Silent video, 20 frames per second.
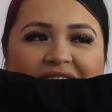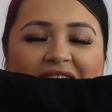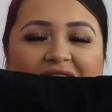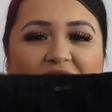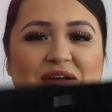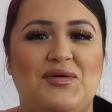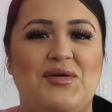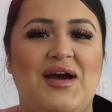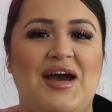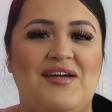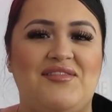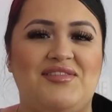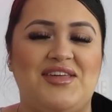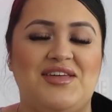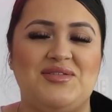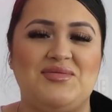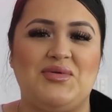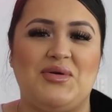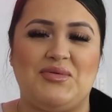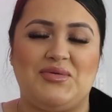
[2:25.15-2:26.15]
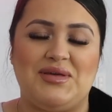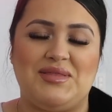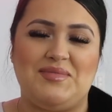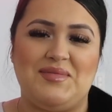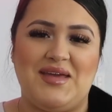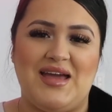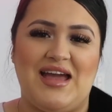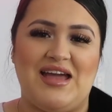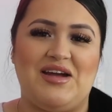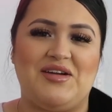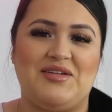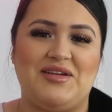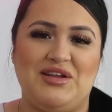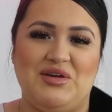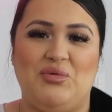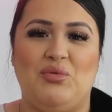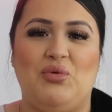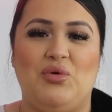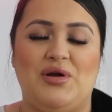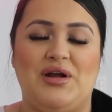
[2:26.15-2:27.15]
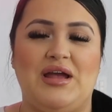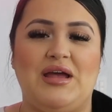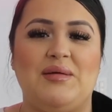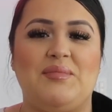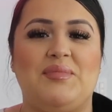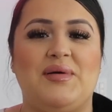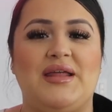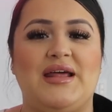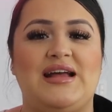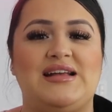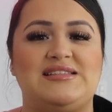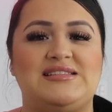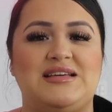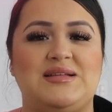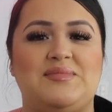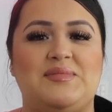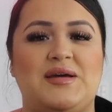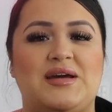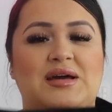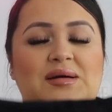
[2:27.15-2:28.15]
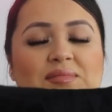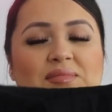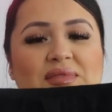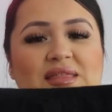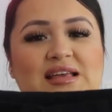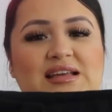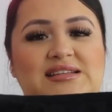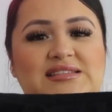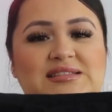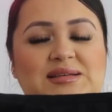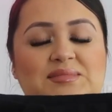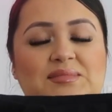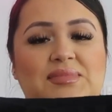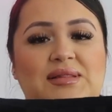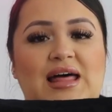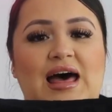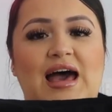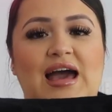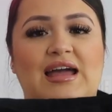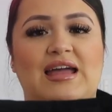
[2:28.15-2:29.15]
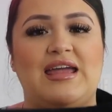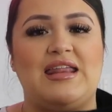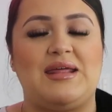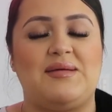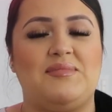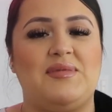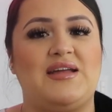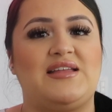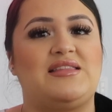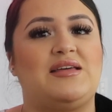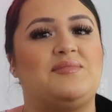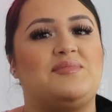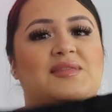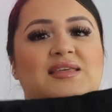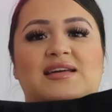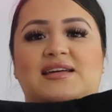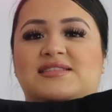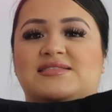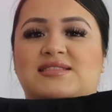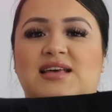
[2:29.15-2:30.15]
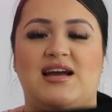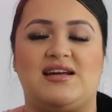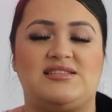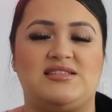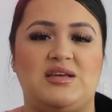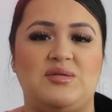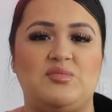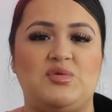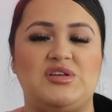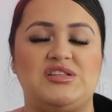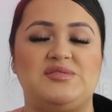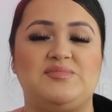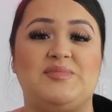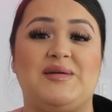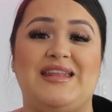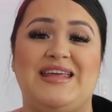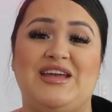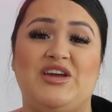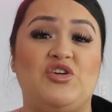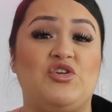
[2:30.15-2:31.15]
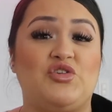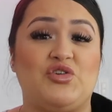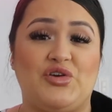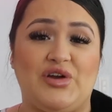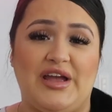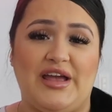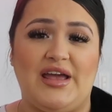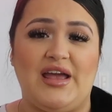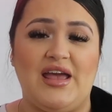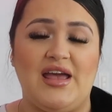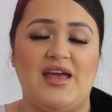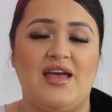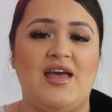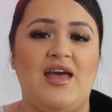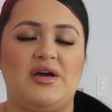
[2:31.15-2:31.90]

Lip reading: I don't have the other one with me. I already wore it, but I did pick up these in black, and I picked up the exact same ones but in gray.